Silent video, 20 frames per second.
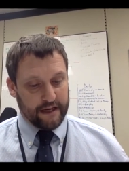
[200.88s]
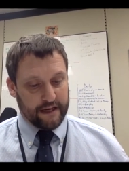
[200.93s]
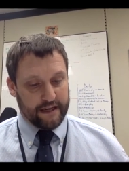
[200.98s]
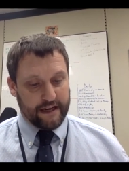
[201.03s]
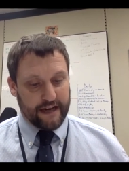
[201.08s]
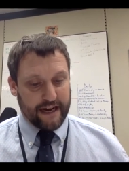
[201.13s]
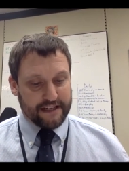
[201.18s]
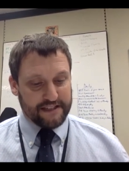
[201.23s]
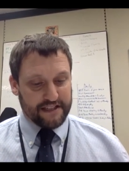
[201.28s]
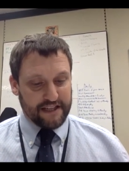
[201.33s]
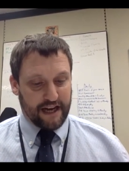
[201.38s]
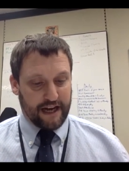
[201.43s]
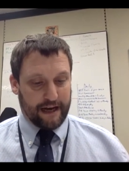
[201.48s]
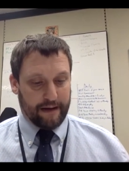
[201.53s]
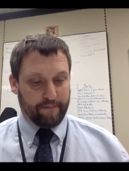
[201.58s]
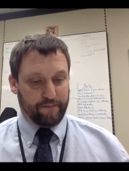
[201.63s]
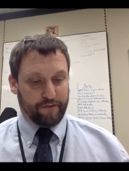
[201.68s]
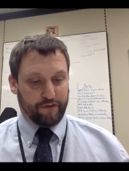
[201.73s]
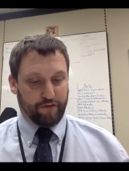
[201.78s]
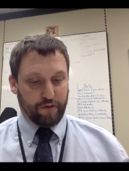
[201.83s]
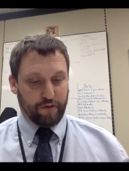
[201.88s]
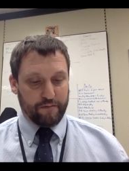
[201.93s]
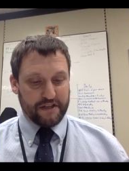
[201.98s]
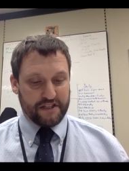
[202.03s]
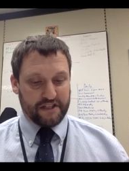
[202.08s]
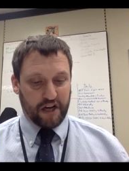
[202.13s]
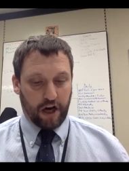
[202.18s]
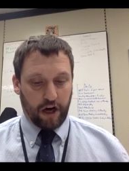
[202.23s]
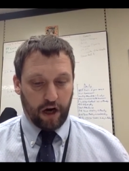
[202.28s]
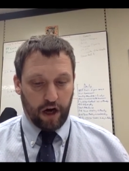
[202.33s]
Next up from
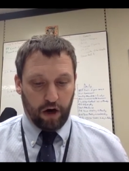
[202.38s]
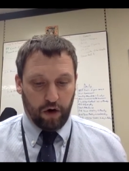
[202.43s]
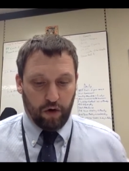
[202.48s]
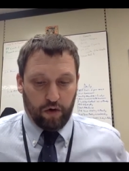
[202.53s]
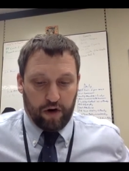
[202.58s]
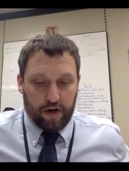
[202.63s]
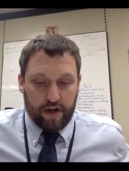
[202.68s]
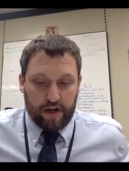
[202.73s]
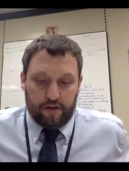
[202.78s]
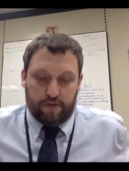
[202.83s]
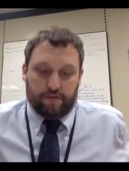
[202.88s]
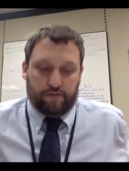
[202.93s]
Miss Hogue,